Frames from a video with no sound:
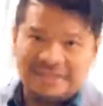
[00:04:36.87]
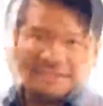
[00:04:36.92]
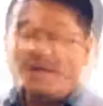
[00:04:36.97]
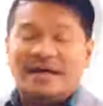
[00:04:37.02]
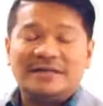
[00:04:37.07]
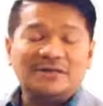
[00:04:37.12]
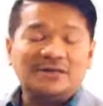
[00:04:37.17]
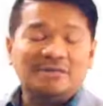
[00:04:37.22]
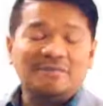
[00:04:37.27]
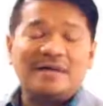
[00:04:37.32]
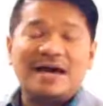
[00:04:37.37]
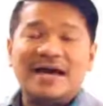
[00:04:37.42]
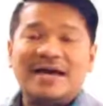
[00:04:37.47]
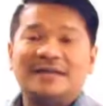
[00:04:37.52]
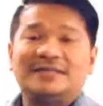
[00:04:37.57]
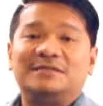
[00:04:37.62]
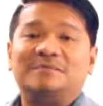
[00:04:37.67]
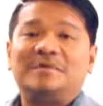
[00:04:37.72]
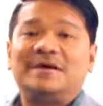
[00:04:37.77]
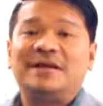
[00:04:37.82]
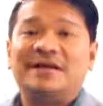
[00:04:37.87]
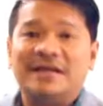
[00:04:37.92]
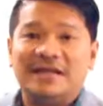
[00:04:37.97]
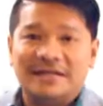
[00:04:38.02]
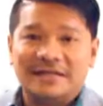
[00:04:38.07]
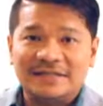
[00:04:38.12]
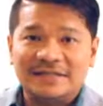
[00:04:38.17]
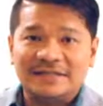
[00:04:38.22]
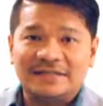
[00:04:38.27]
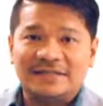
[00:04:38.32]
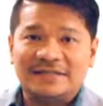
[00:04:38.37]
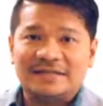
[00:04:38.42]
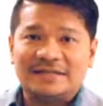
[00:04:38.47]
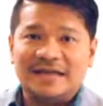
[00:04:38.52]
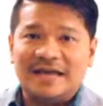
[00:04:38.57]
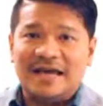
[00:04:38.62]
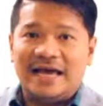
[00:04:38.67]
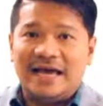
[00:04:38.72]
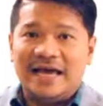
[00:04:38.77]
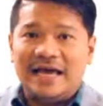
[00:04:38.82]
Based on my experience
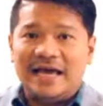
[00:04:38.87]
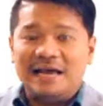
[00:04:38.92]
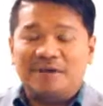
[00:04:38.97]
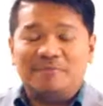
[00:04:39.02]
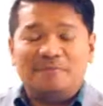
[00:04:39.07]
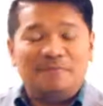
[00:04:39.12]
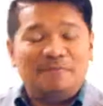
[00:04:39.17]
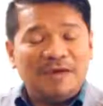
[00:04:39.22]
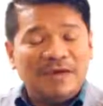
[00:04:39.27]
and